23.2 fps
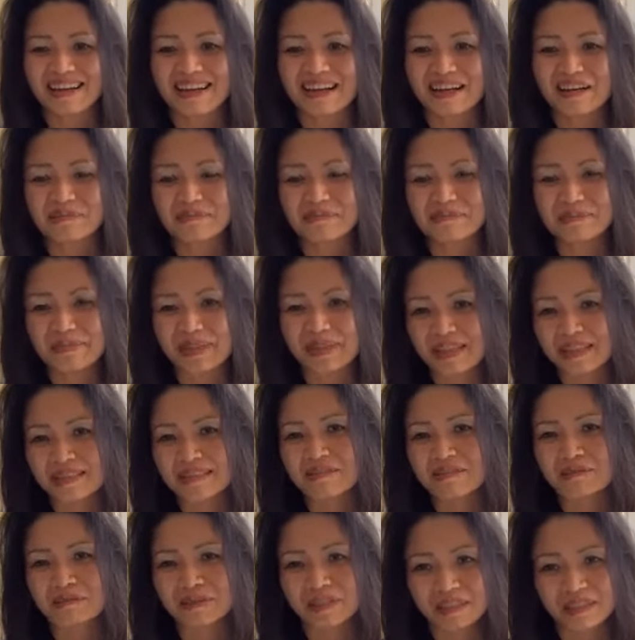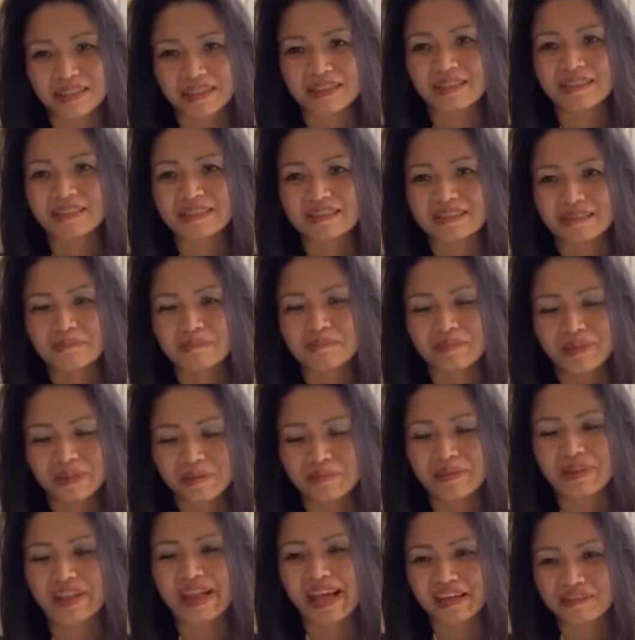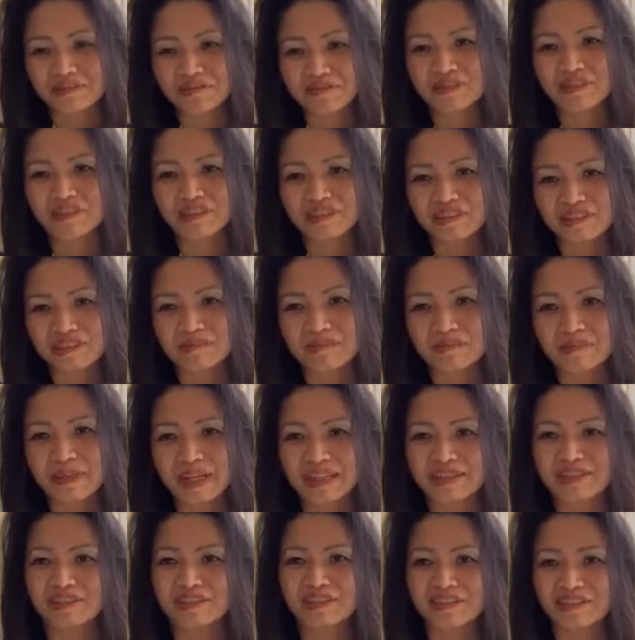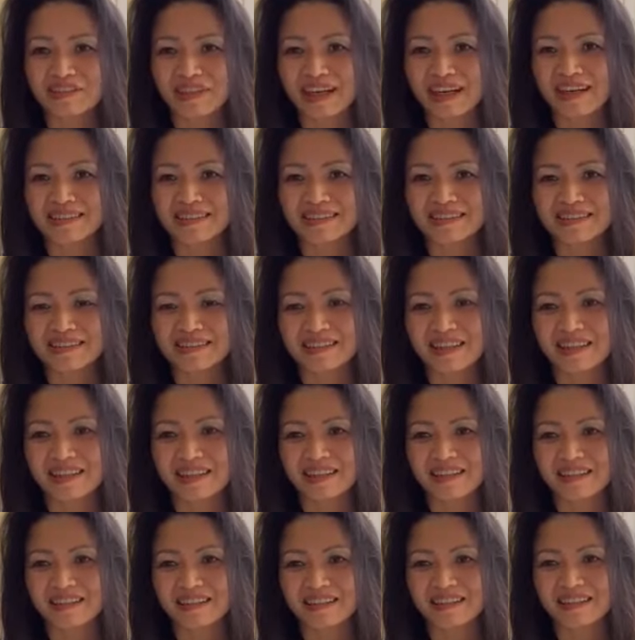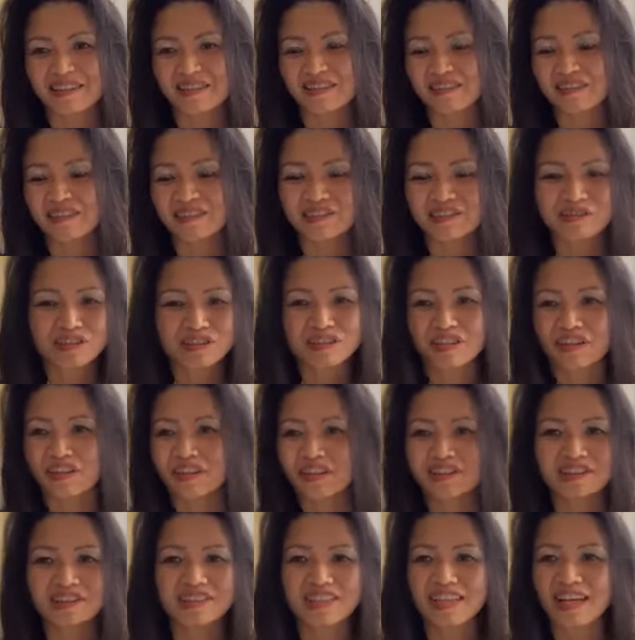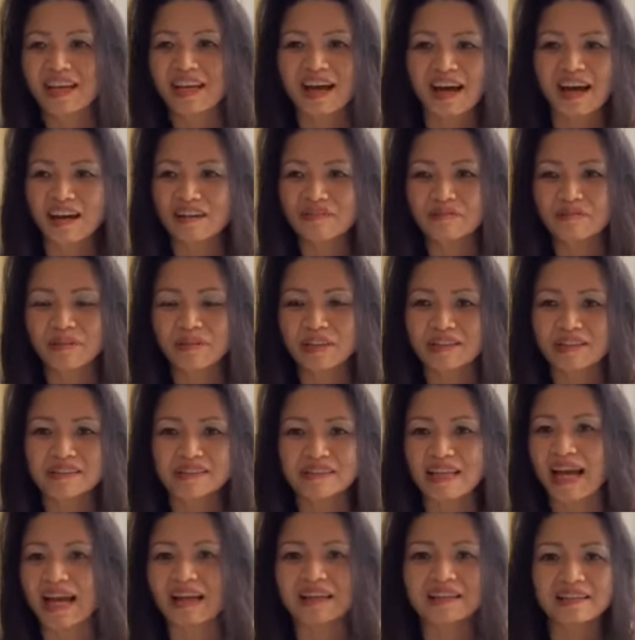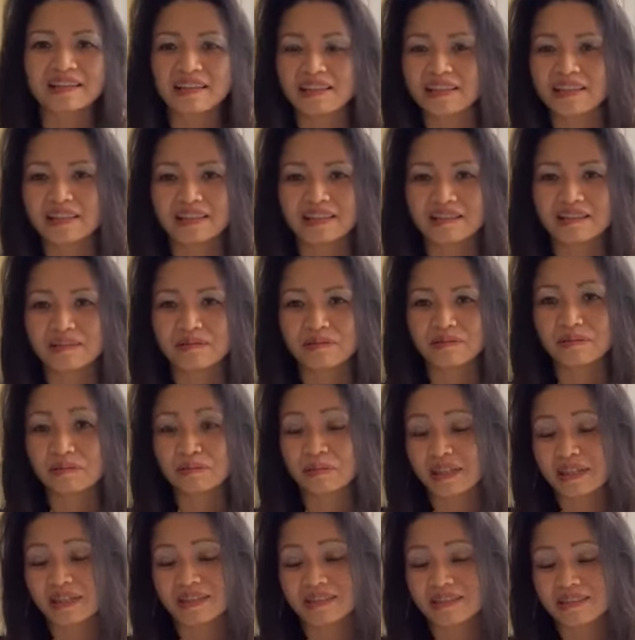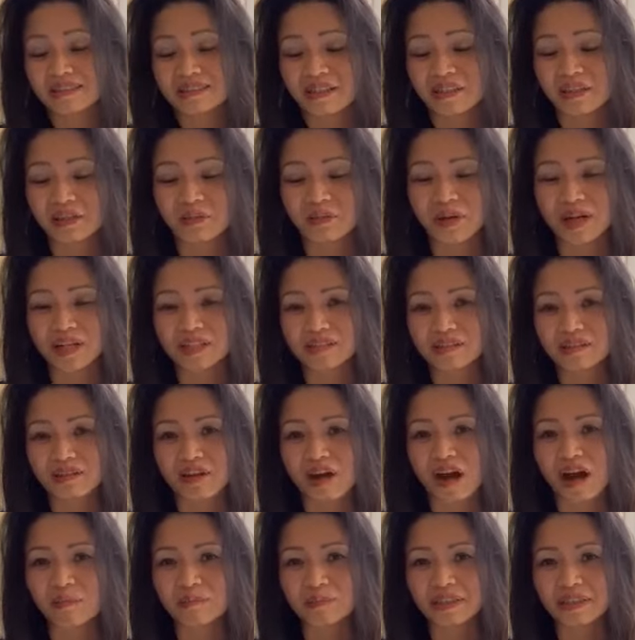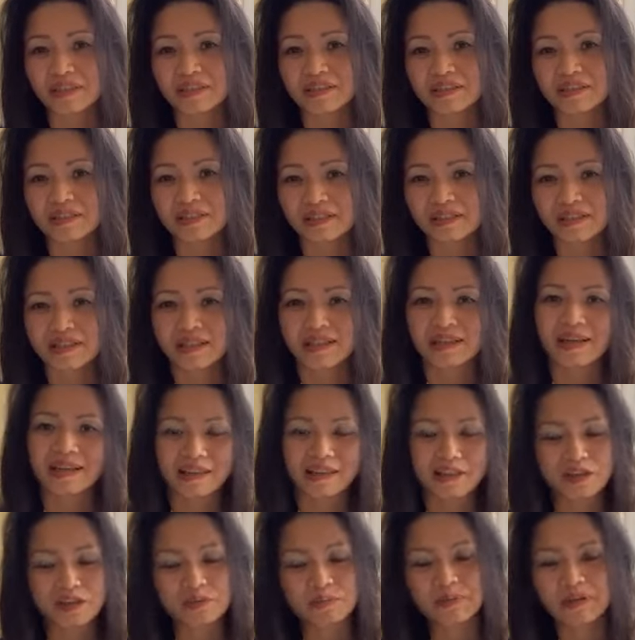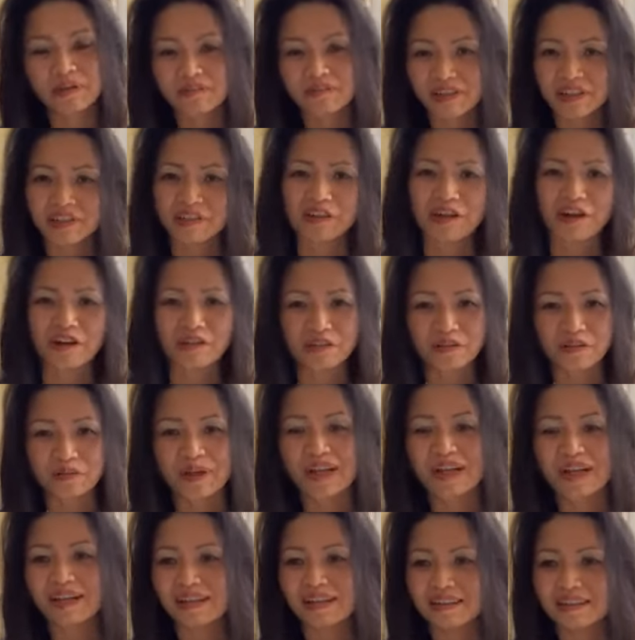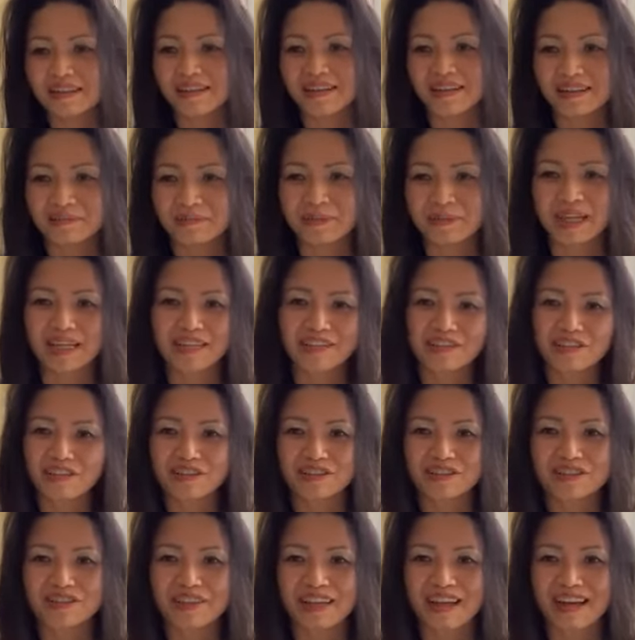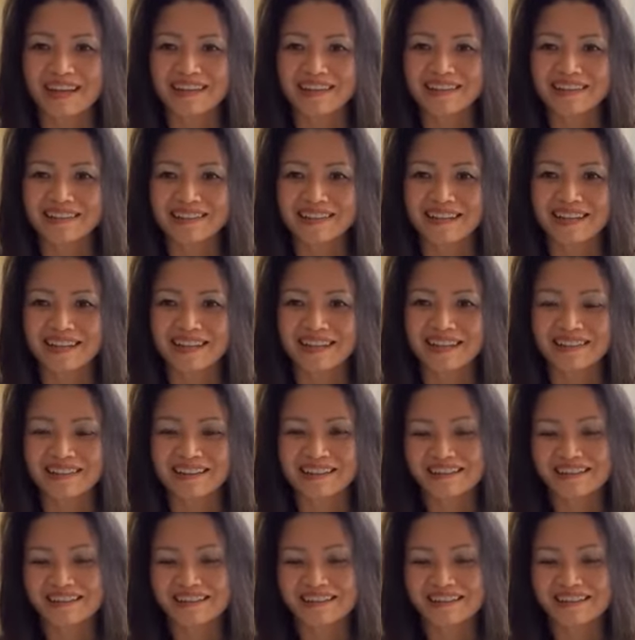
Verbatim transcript: Um, but really, it's be planful, make sure that, uh, you know, you start your day off with exactly what it is that you want to accomplish. And then you pivot along the way and, and make sure that, uh,